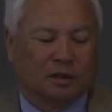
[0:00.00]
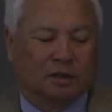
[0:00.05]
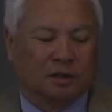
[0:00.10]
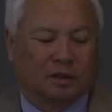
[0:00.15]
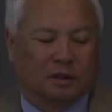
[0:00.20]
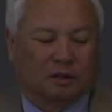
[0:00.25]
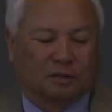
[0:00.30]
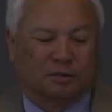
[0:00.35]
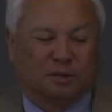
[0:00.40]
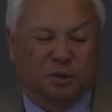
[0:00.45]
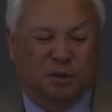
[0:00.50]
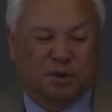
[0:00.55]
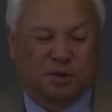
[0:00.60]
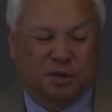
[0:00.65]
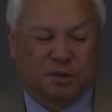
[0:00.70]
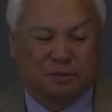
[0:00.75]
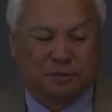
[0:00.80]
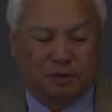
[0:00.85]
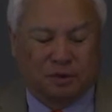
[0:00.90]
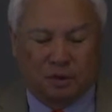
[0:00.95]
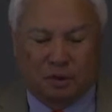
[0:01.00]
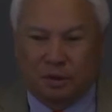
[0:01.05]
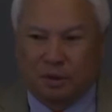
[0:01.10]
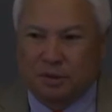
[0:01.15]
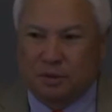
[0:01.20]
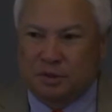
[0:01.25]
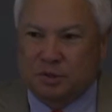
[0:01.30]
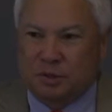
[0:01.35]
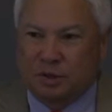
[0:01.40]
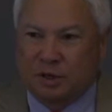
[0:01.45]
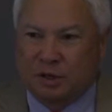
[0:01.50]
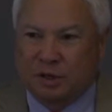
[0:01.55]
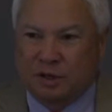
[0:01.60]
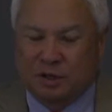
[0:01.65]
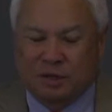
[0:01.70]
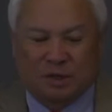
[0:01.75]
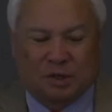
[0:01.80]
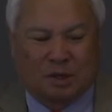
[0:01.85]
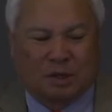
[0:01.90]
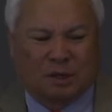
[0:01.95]
uh, forest inventory was started
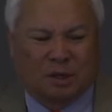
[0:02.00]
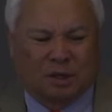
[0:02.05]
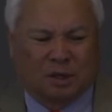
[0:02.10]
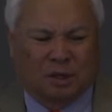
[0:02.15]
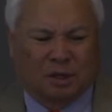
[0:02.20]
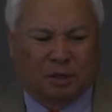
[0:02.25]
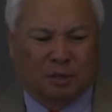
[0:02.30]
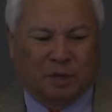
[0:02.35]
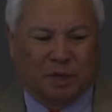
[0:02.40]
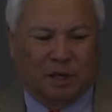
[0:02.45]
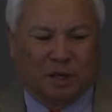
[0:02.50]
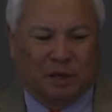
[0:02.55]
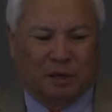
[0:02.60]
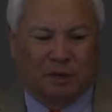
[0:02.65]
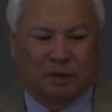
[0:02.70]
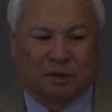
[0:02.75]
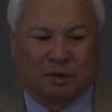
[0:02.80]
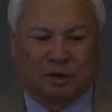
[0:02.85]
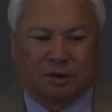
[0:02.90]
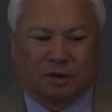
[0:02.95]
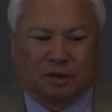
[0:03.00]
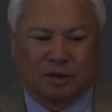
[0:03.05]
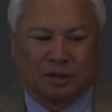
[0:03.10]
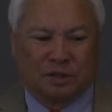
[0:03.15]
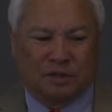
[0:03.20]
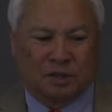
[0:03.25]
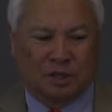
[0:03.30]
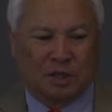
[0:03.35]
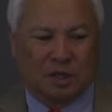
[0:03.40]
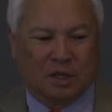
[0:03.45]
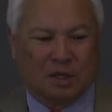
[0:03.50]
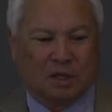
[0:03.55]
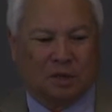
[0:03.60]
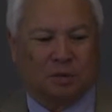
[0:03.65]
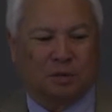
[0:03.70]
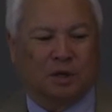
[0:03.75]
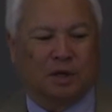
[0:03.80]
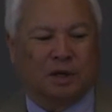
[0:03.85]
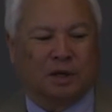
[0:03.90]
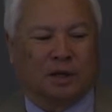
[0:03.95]
in South Carolina back in the 30s,
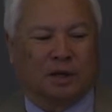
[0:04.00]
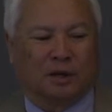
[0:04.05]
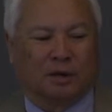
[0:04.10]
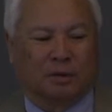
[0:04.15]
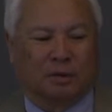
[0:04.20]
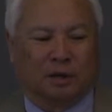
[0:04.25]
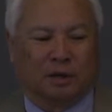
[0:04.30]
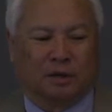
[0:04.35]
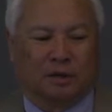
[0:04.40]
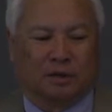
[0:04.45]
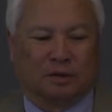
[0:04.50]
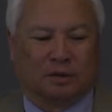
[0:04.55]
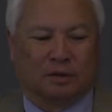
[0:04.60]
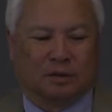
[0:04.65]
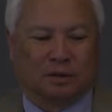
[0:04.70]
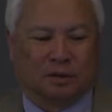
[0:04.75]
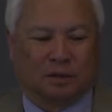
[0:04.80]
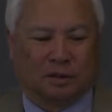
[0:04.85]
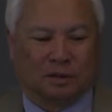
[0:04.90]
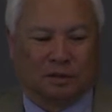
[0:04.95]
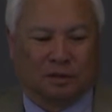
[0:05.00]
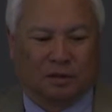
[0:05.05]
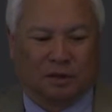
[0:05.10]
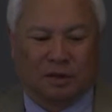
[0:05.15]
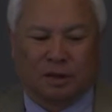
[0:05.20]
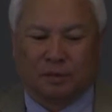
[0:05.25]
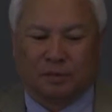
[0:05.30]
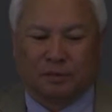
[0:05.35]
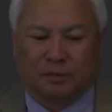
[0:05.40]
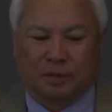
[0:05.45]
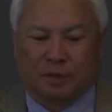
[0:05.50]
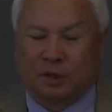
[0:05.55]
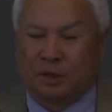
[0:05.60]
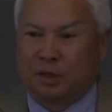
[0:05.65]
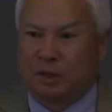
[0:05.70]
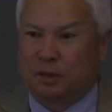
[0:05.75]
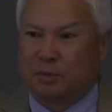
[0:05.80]
we had around uh, 11, 10 or